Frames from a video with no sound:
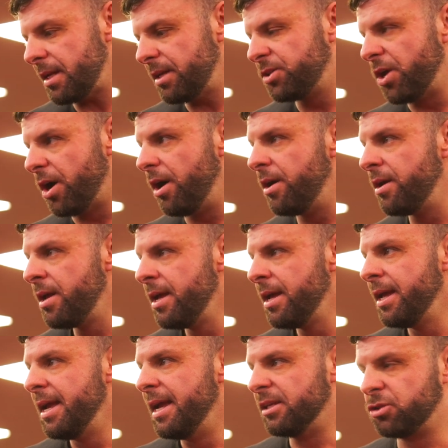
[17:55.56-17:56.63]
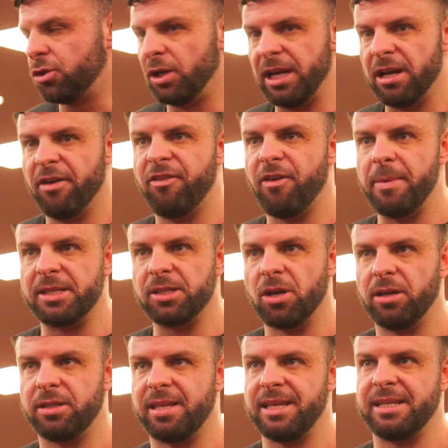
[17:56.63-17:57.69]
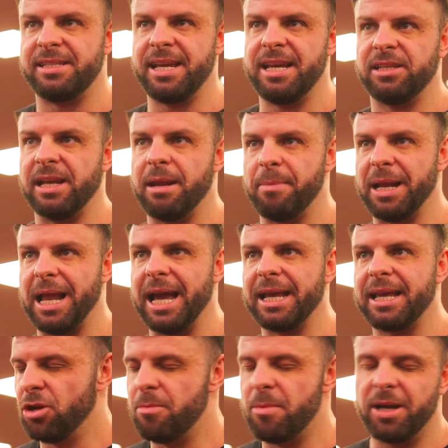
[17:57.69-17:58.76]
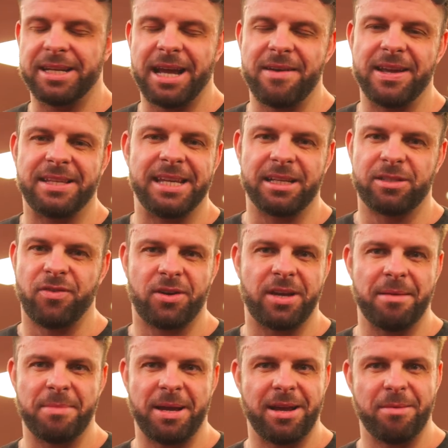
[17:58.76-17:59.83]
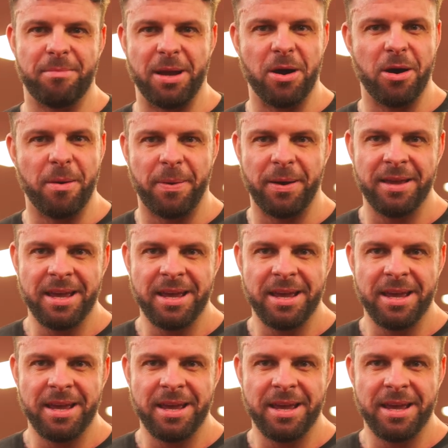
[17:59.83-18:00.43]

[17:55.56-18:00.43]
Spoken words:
So it's good enough for me to go to this season and be like, no more diuretics fucking me up.